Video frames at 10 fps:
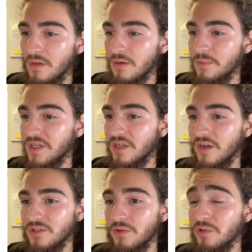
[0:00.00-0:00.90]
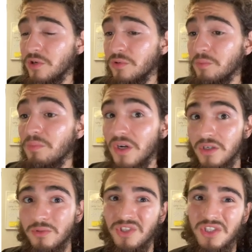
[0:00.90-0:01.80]
we can also go to
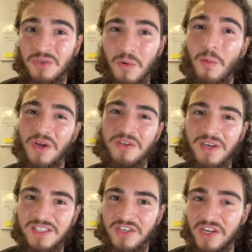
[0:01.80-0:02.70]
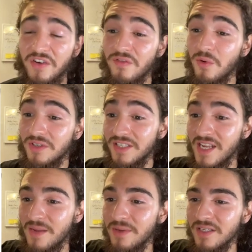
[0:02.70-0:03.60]
books, which is what you guys are here for
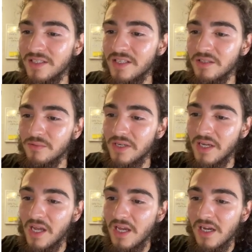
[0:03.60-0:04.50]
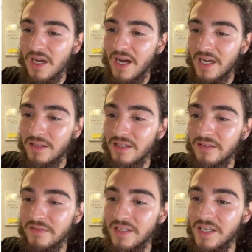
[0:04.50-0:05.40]
today, because this week I
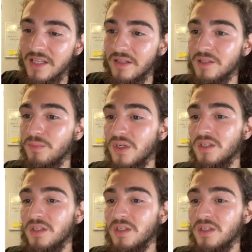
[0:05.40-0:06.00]
lived in this book